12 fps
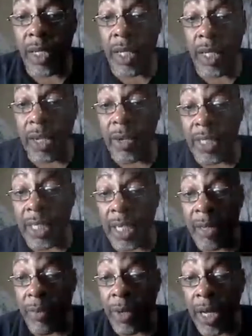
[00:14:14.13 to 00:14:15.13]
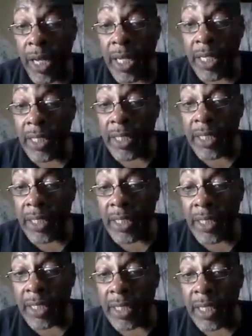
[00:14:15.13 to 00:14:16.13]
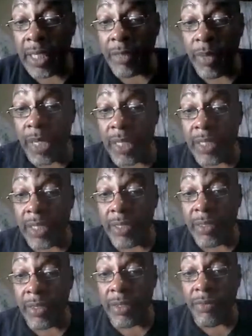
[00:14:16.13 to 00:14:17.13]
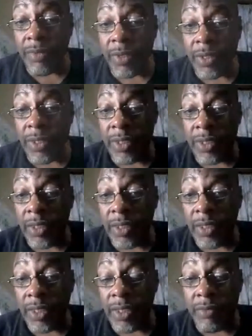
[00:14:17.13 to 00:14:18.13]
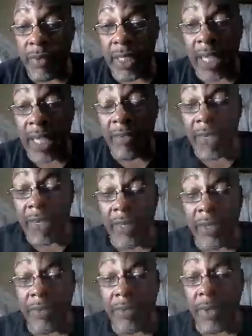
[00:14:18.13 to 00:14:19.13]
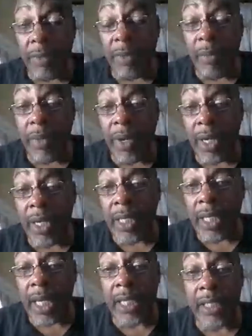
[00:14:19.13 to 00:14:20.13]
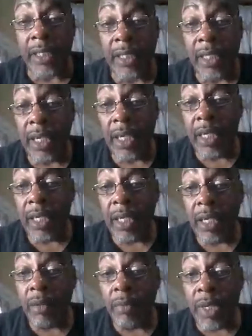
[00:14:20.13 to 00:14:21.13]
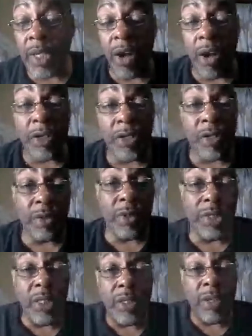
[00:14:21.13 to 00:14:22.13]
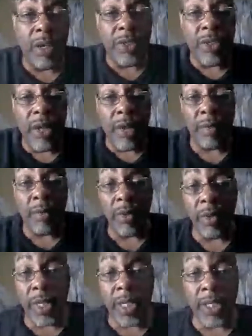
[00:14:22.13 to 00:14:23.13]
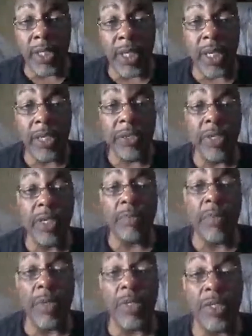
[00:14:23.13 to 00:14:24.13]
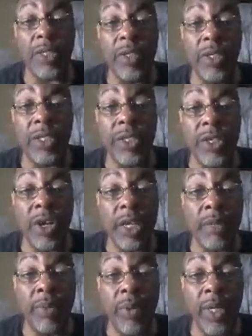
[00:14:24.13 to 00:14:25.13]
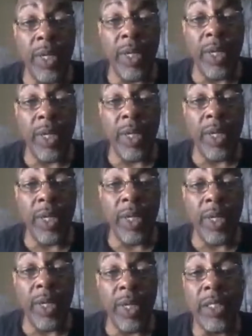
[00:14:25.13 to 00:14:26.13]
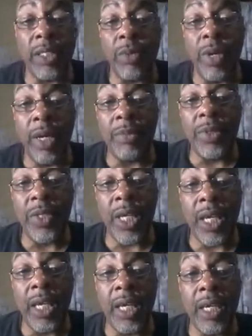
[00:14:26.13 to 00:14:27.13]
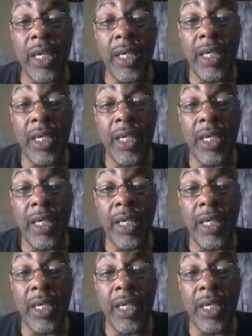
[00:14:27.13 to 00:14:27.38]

Larry J. Bride, it's best to divest from America. Yes, but you also have to be realistic, and you need a starting point, and this is why I'm saying